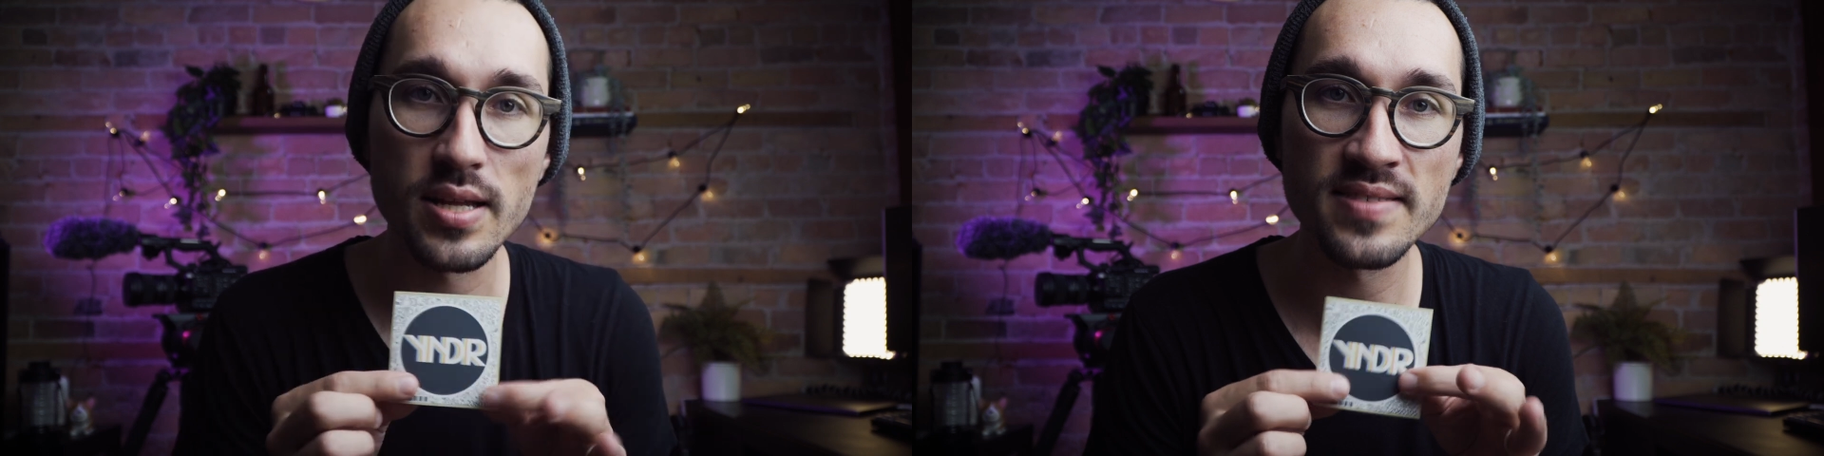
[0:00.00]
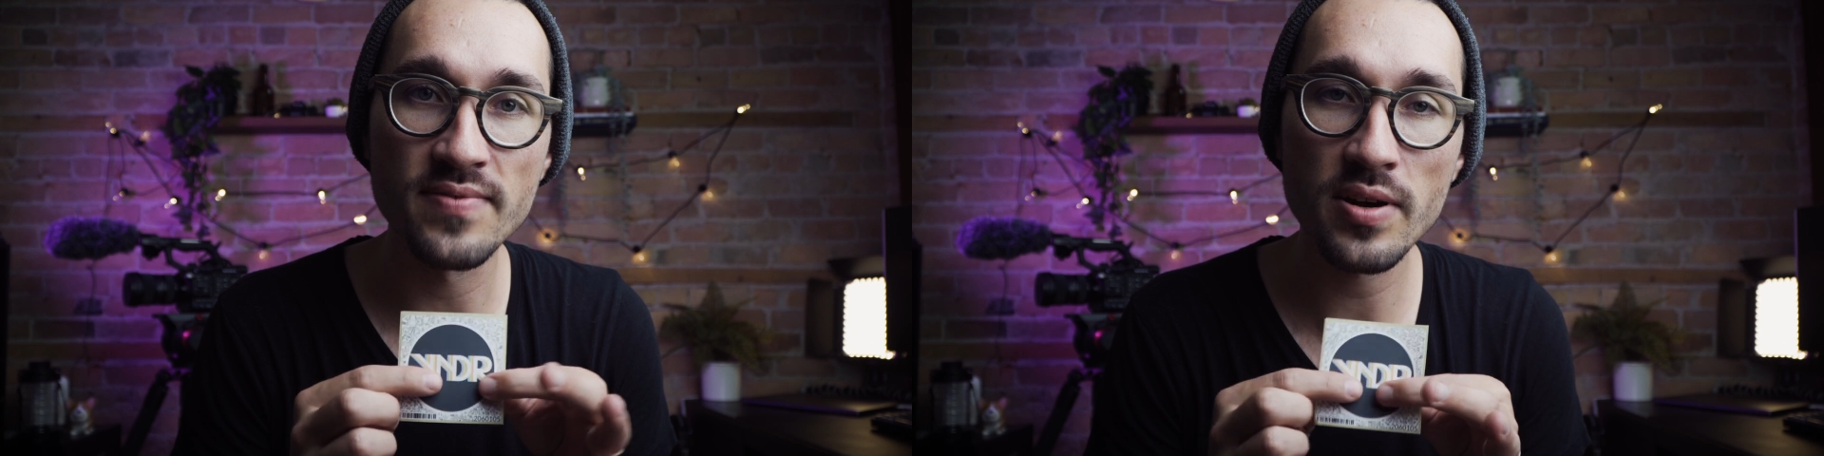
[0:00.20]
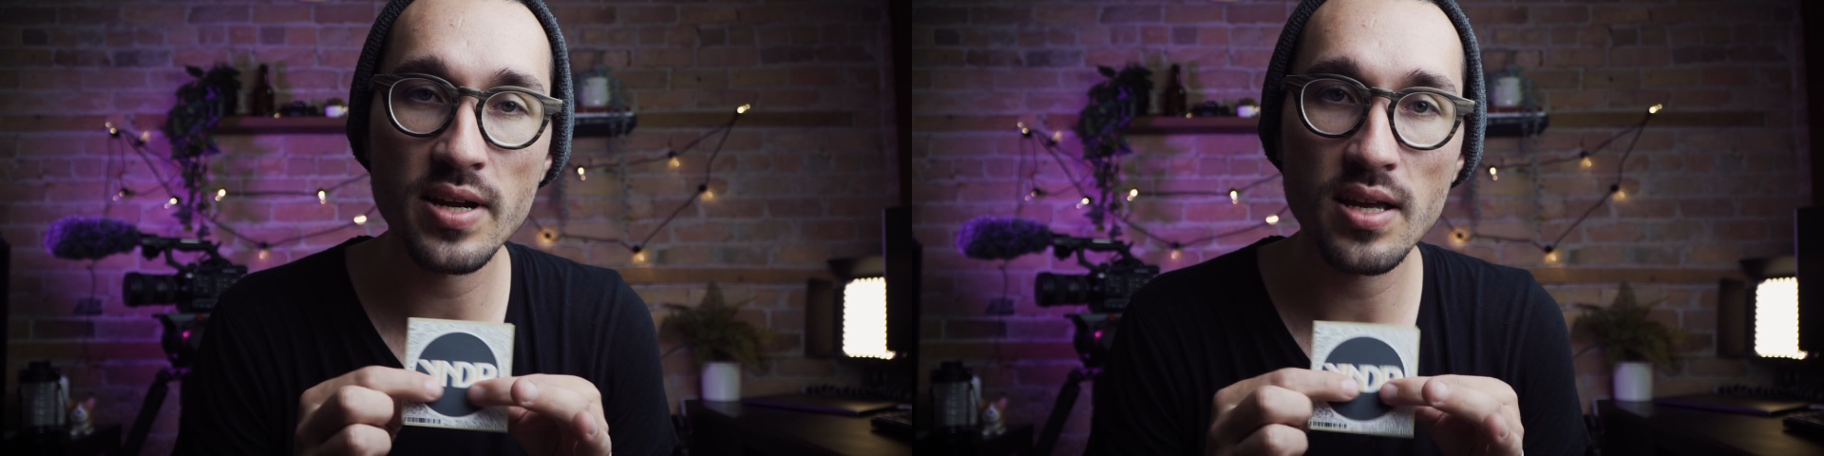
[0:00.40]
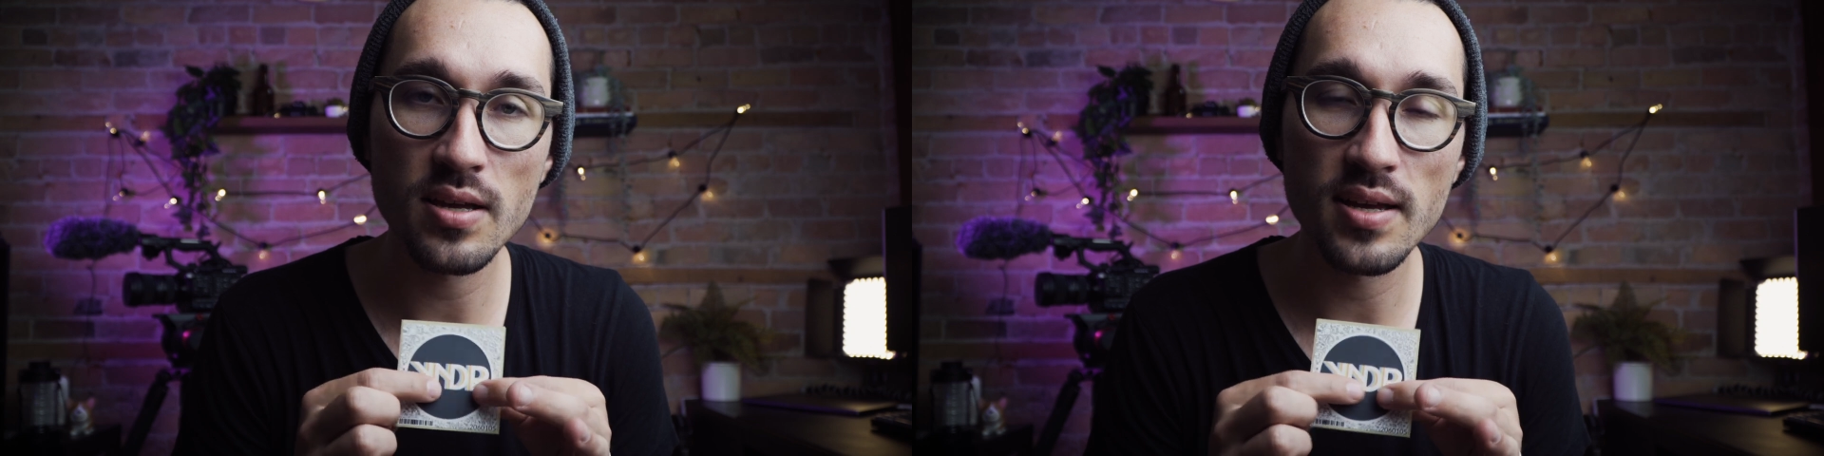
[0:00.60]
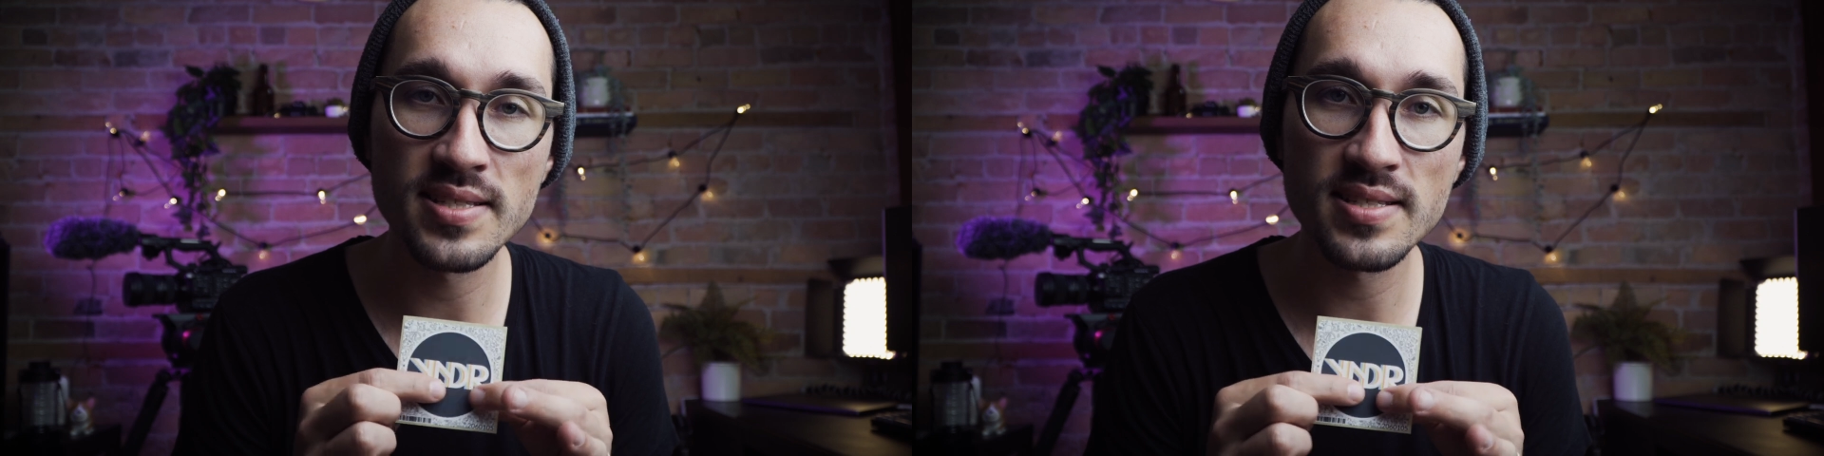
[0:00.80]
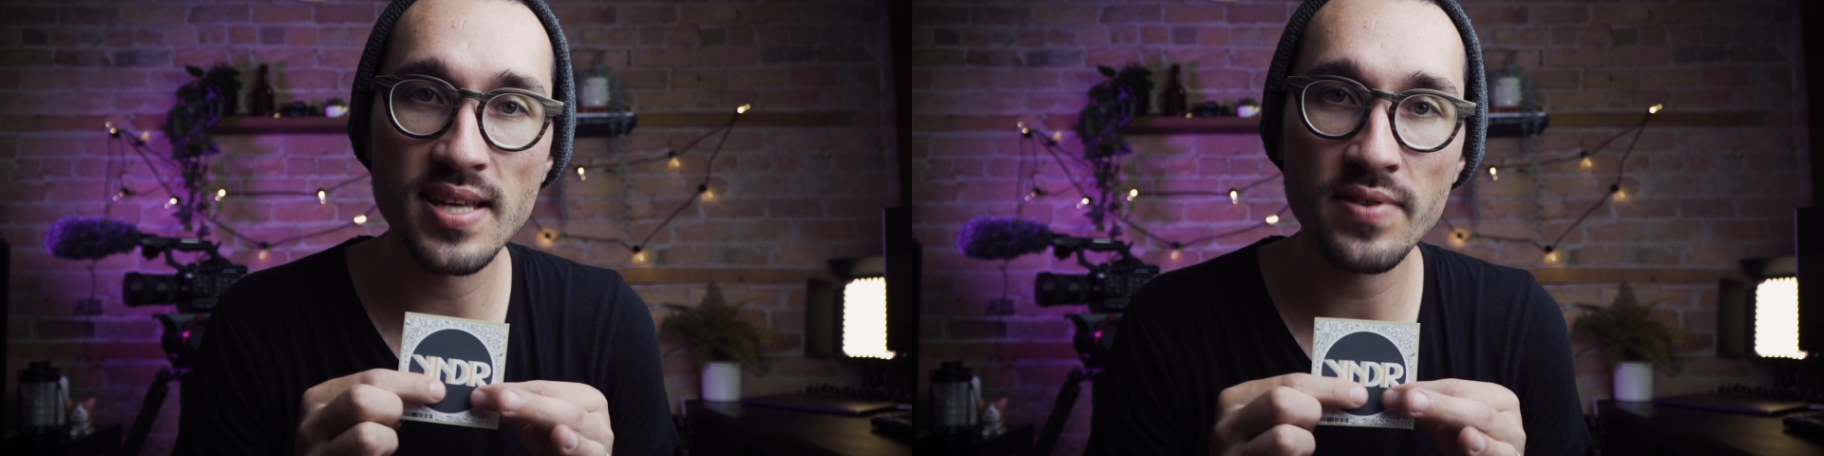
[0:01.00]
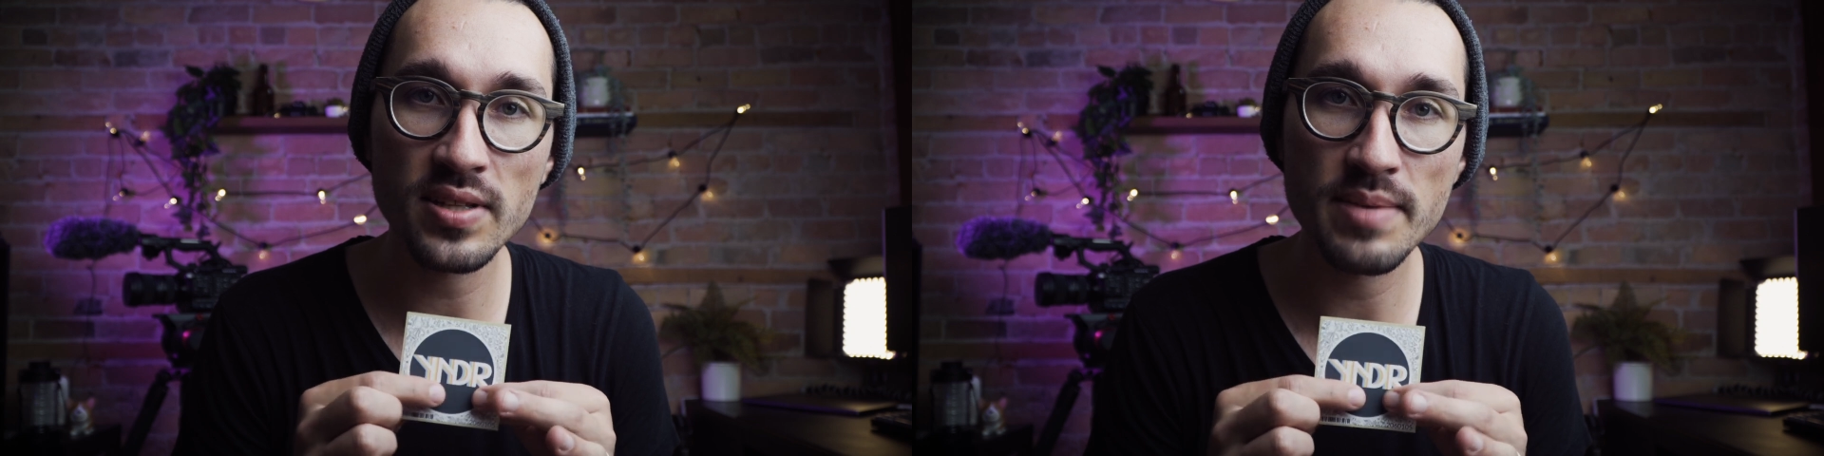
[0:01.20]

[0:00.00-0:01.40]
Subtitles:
It's definitely